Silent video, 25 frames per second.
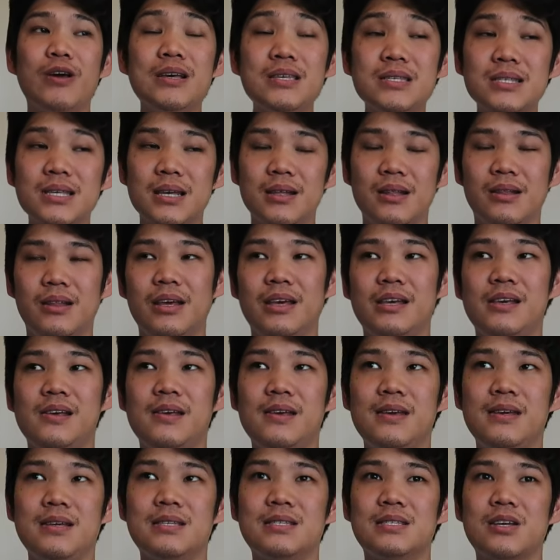recently
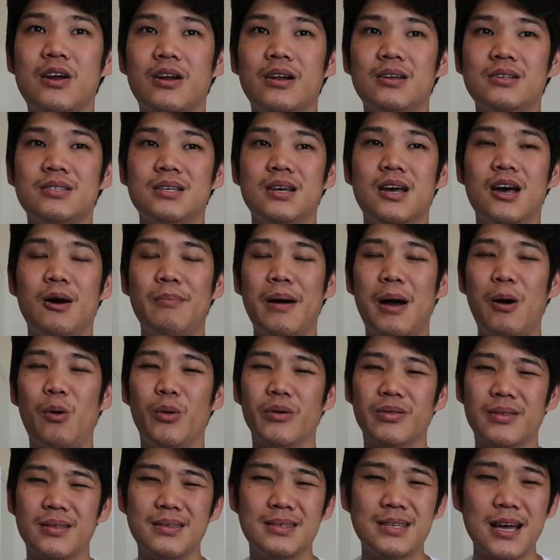he started to come out
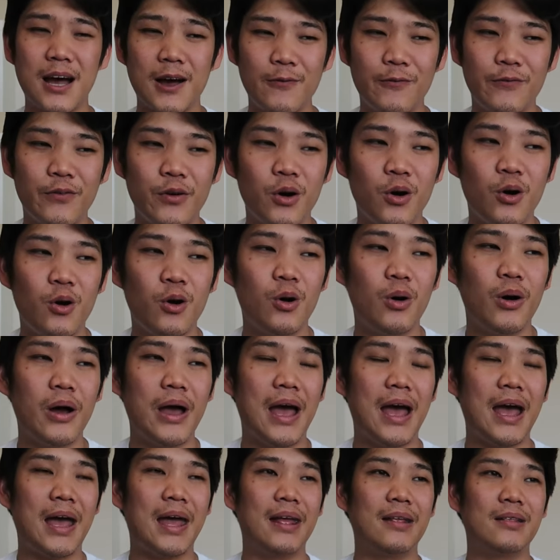with
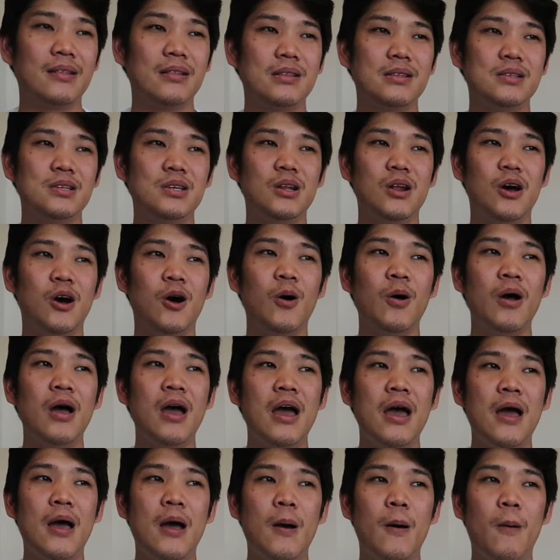duffel and, you know,
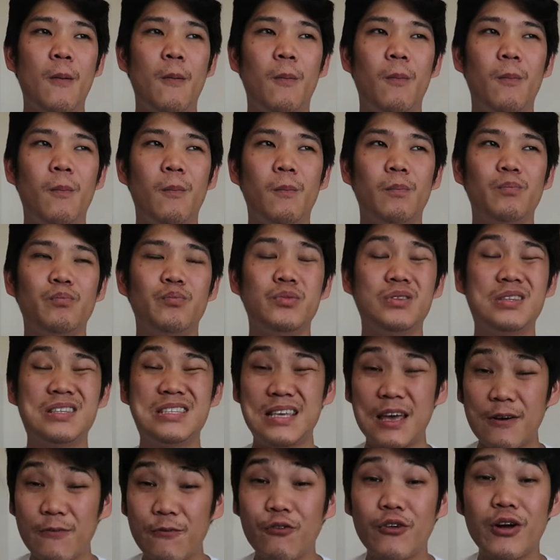
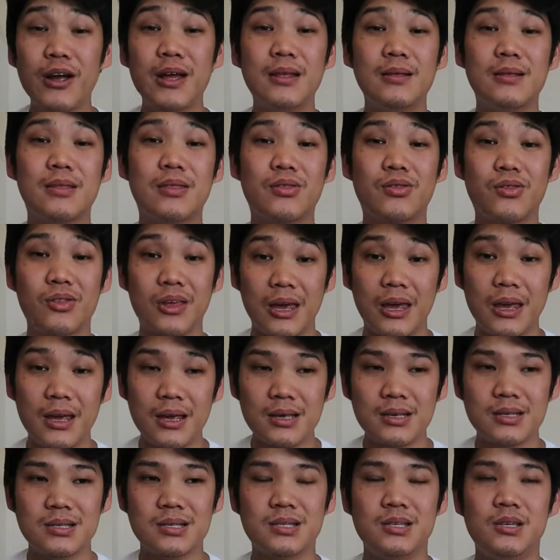different
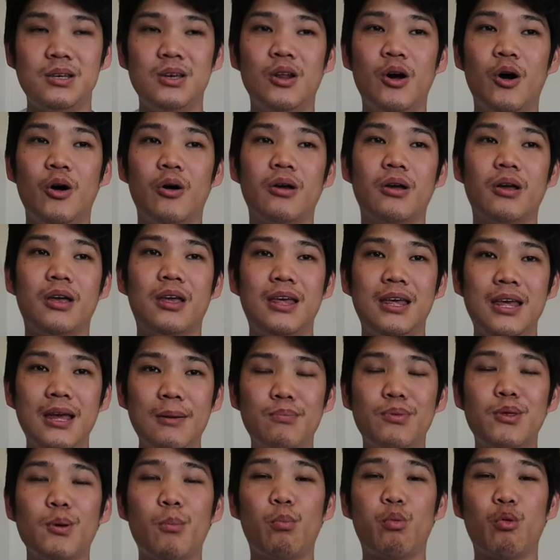things to, you know,
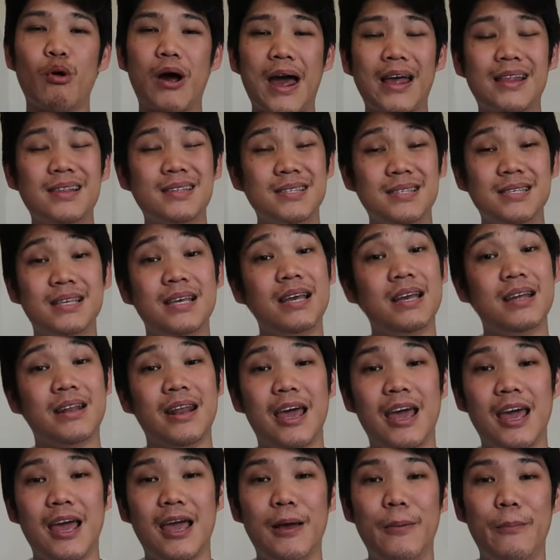keep the brand's
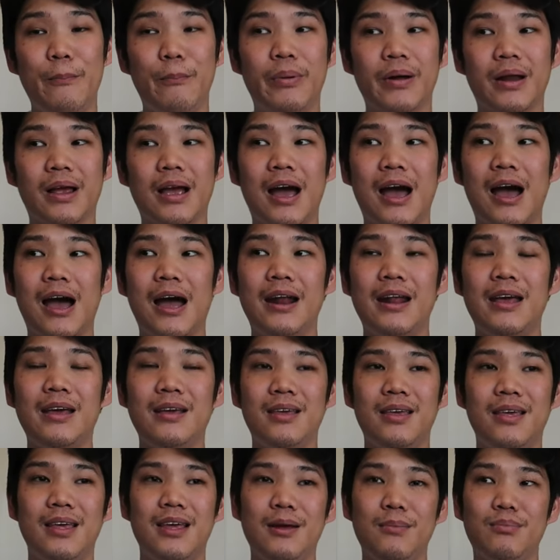DNA, but kind
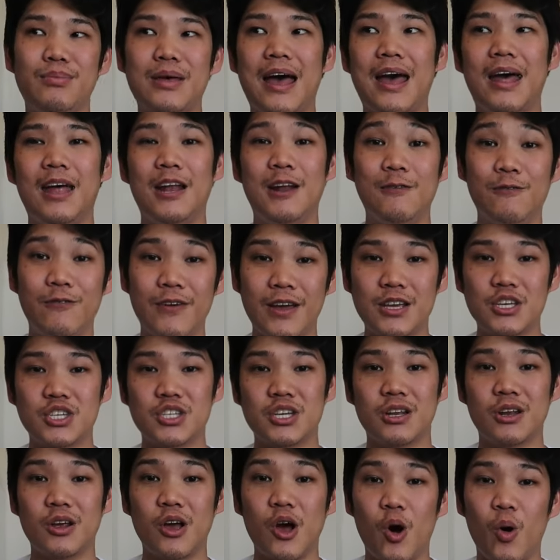of keep that
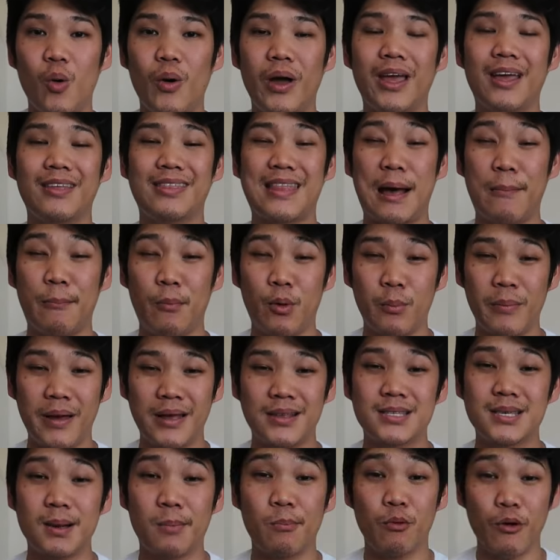innovation going and that
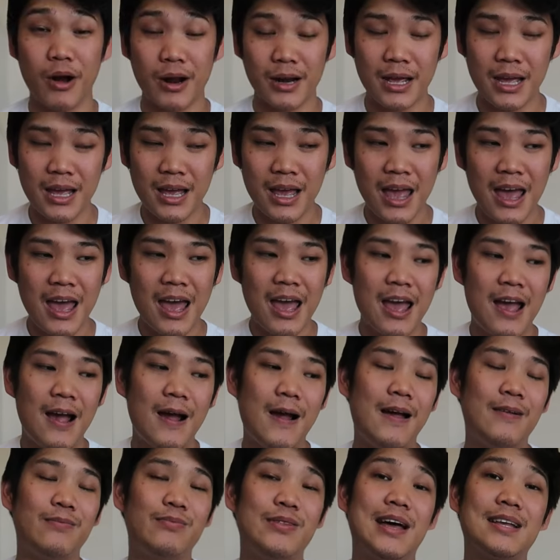momentum running.
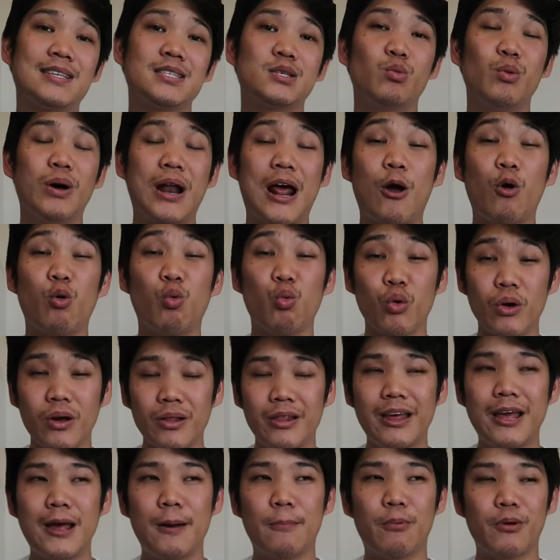And that's what I
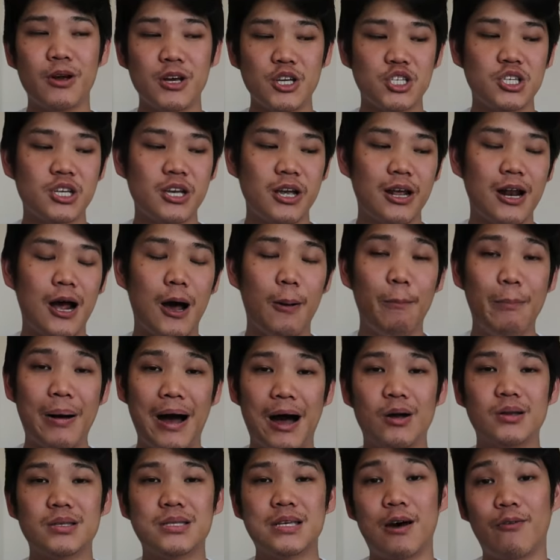really appreciate
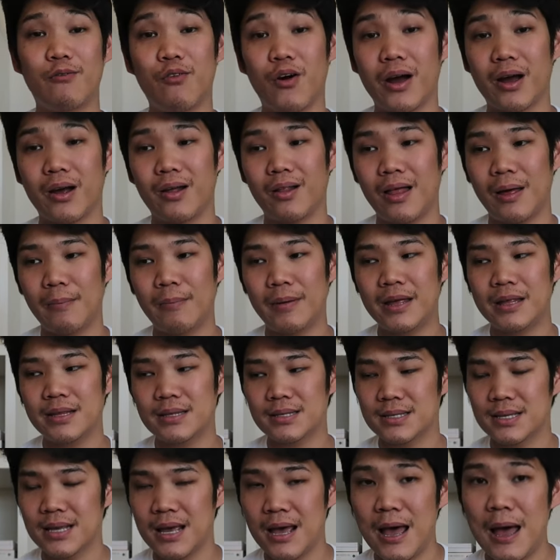about Telfar
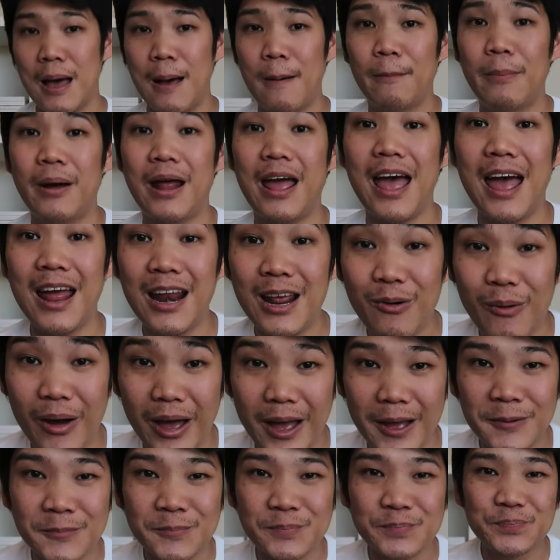Clemens. But
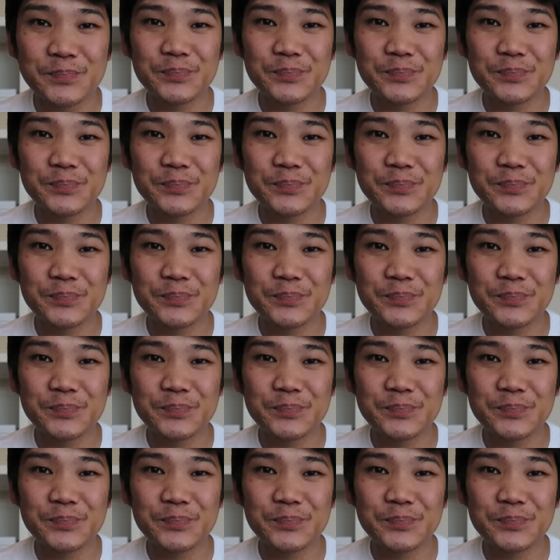anyway,